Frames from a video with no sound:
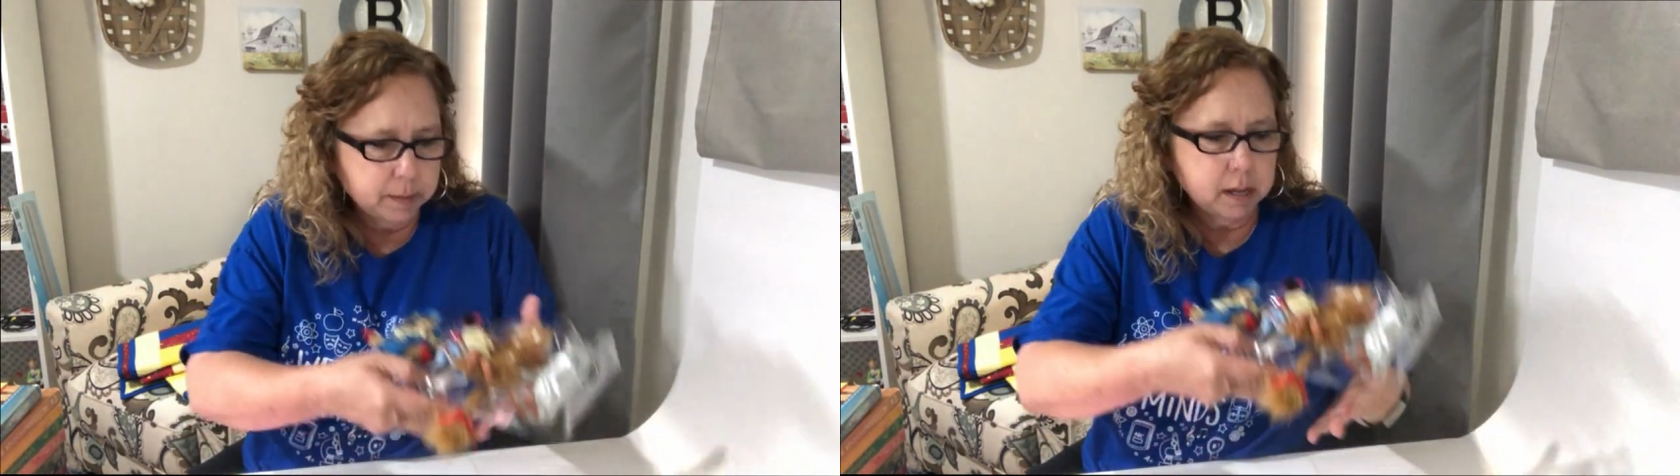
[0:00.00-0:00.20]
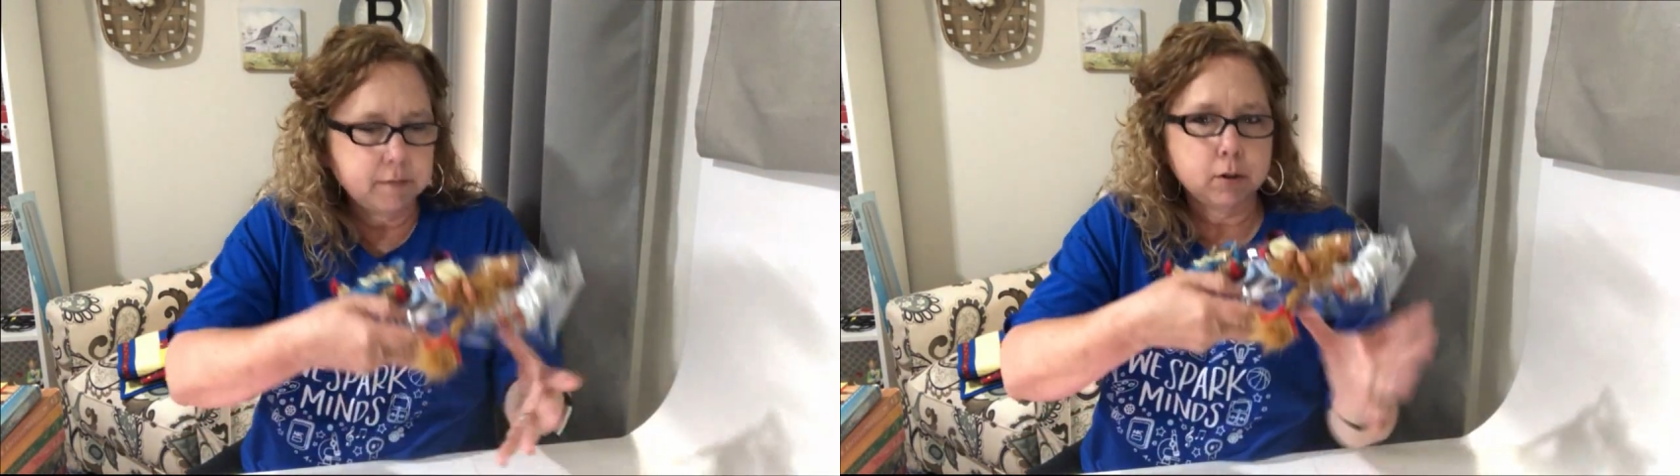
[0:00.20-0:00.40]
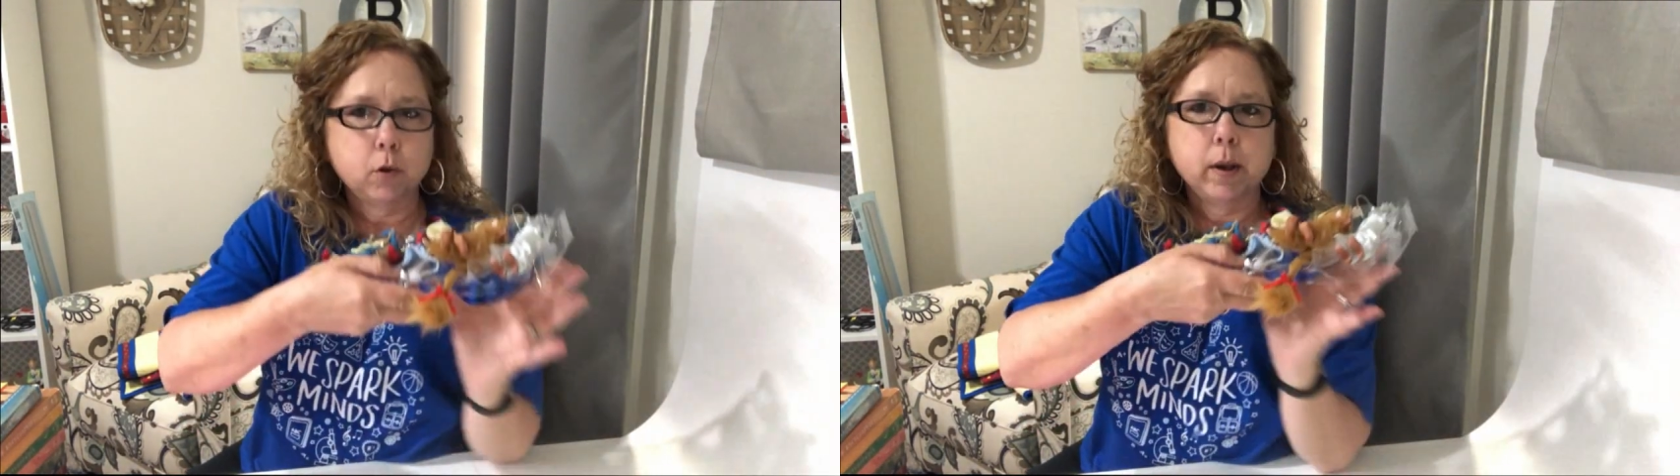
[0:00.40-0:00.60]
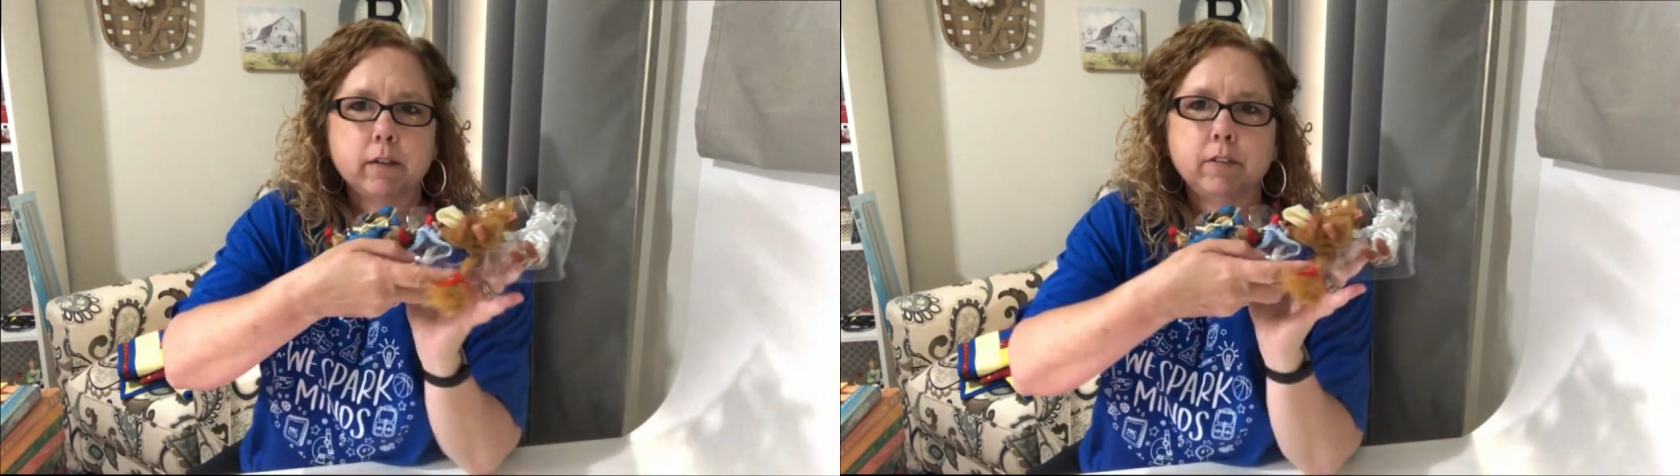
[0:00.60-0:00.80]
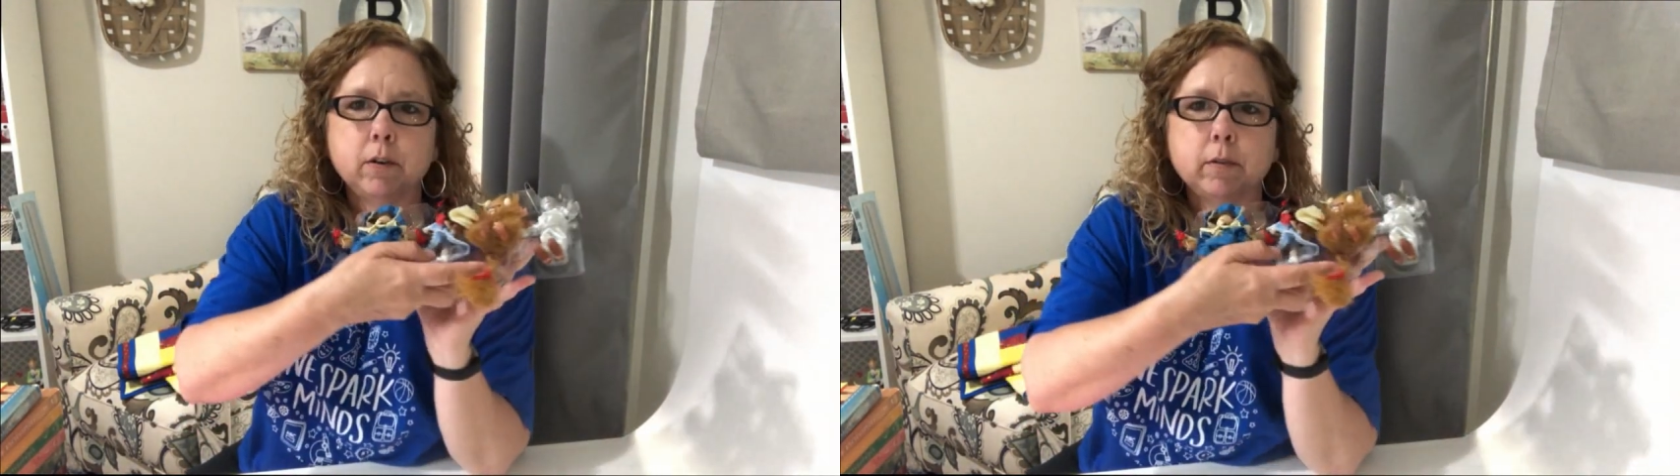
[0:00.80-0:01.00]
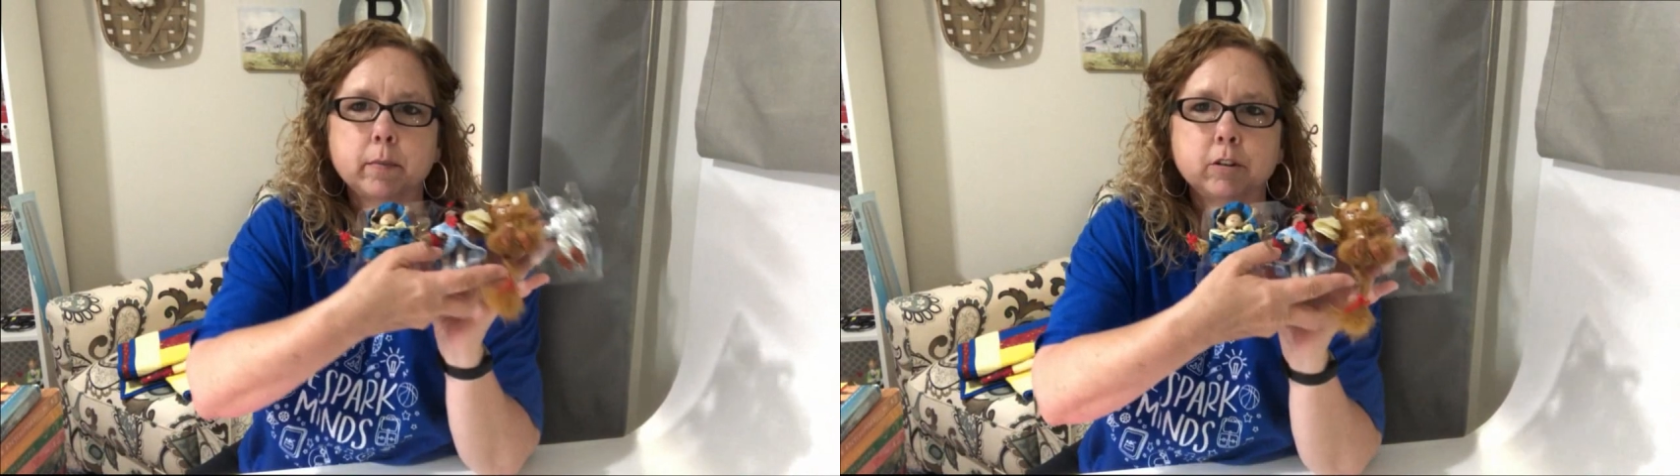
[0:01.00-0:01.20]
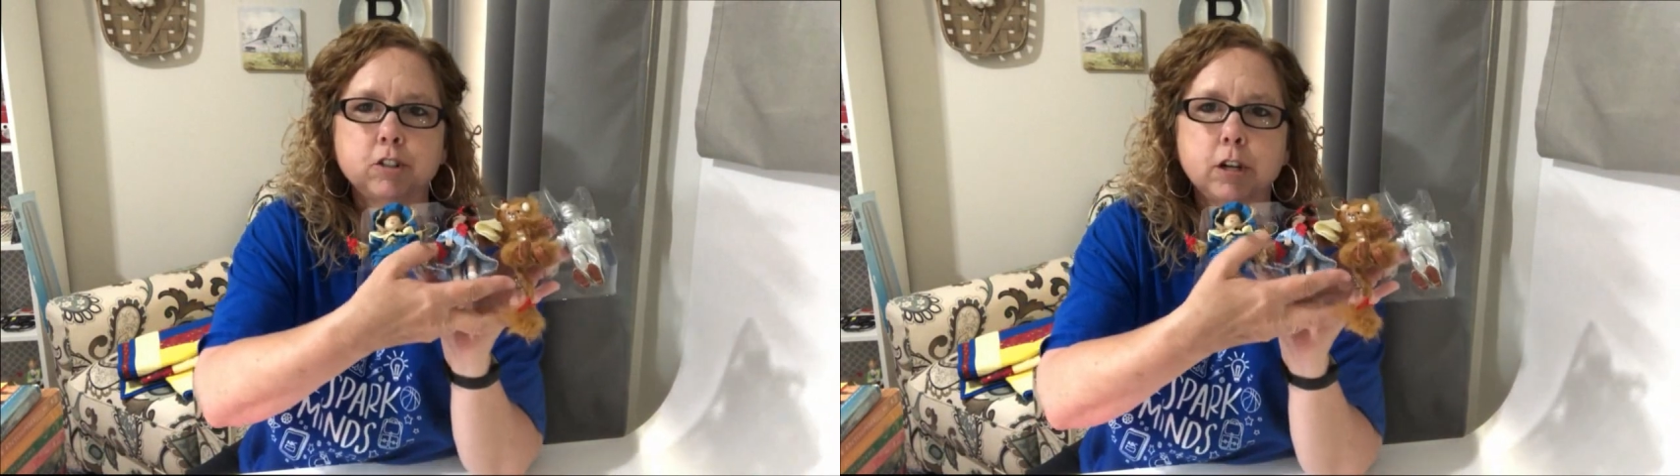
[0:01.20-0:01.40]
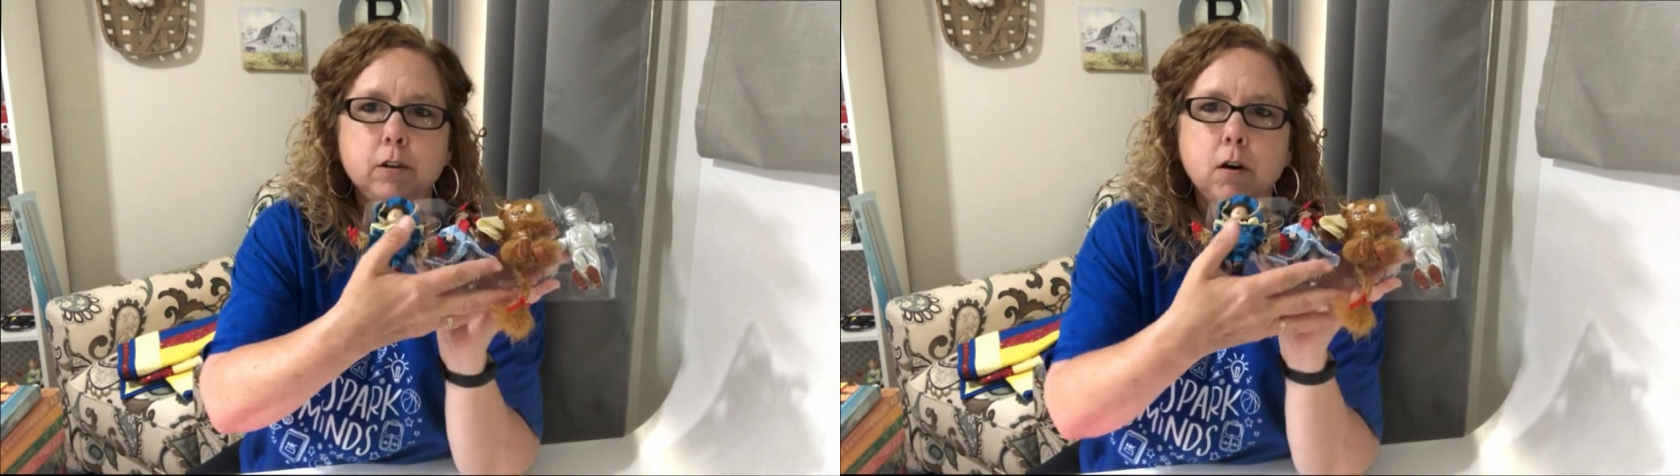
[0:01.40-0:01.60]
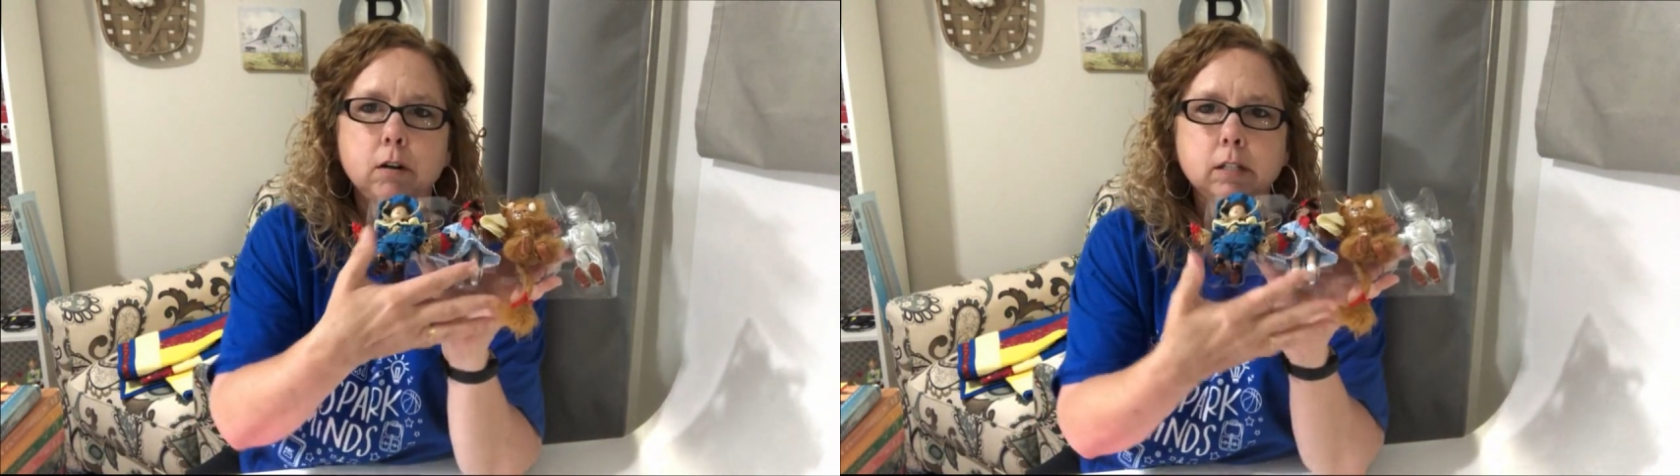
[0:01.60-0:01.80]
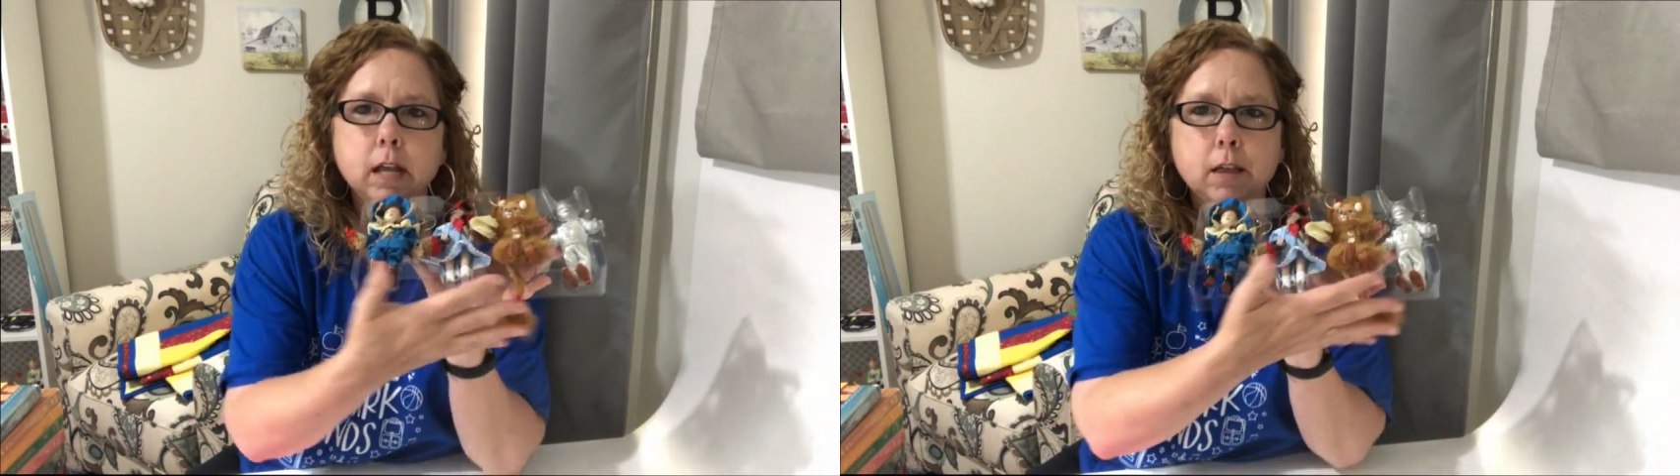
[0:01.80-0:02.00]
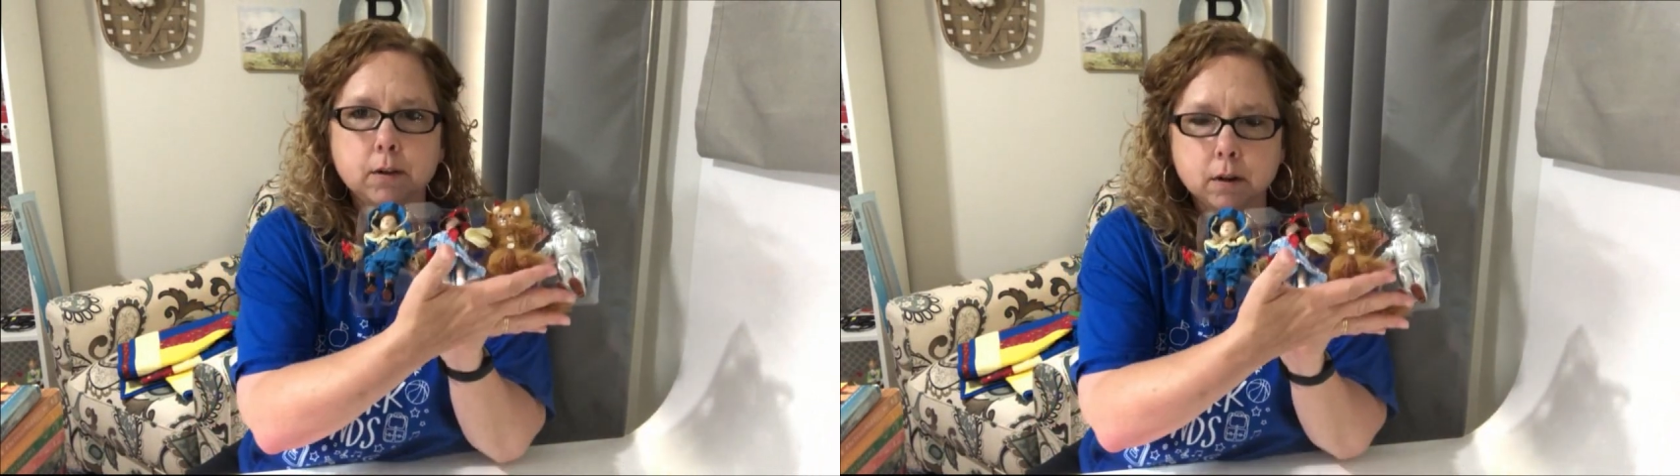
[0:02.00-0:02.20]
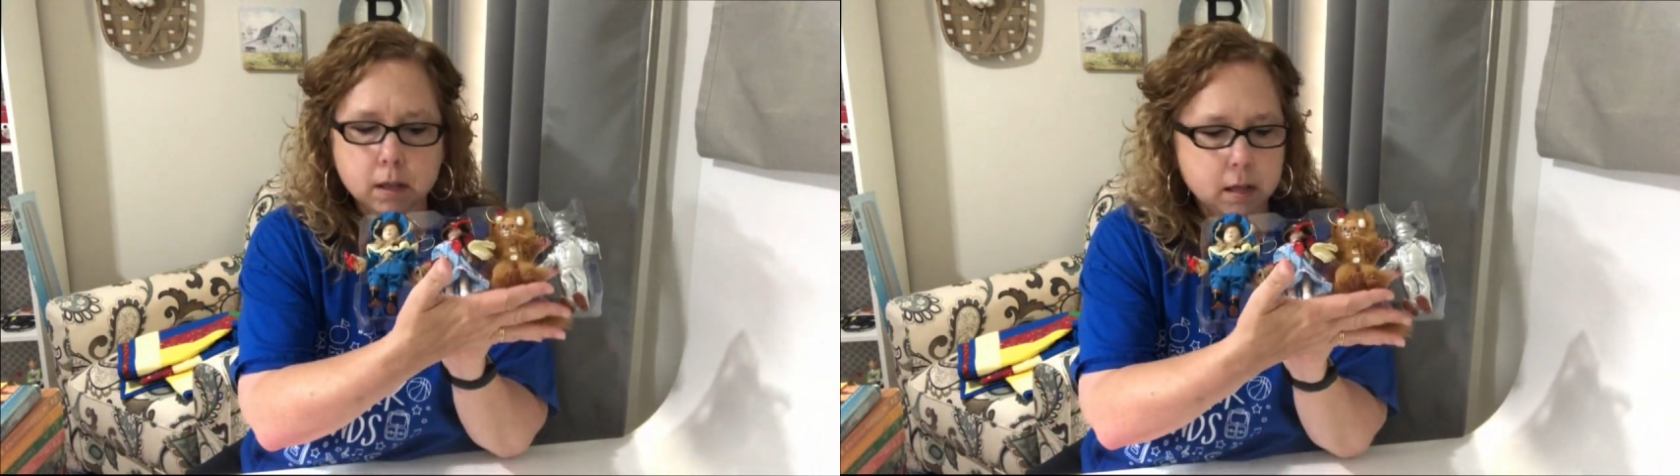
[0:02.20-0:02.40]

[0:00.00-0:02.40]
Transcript: I'm going to give you a quick view and I'm going to show you all together.